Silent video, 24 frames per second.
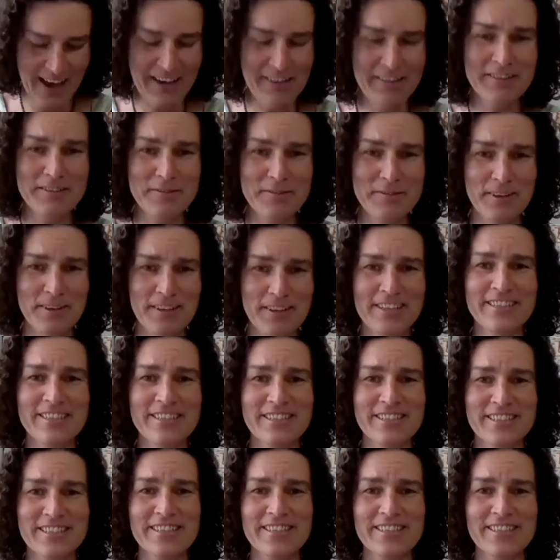he was working
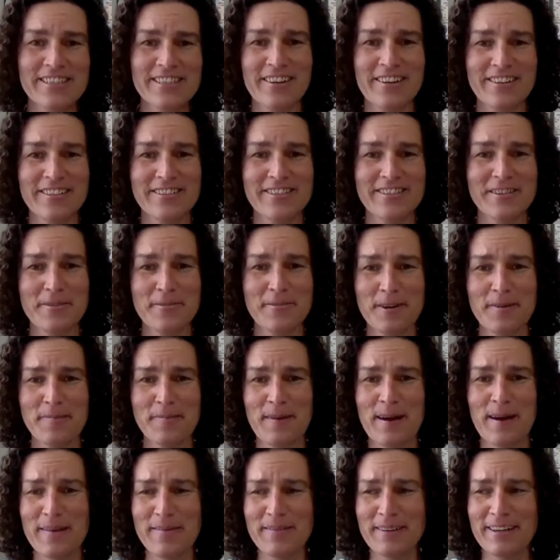just as hard as you were,
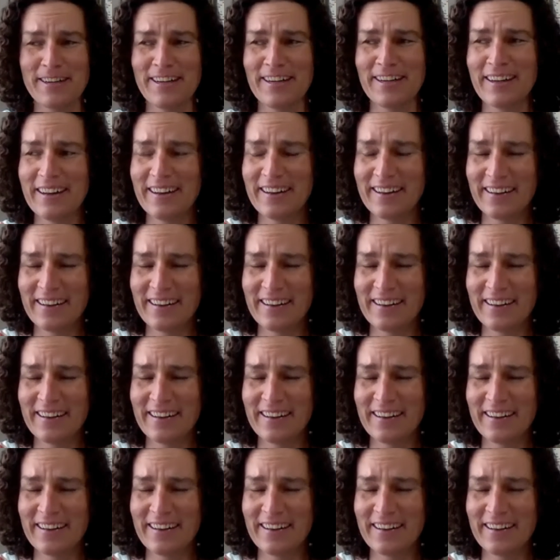Mama.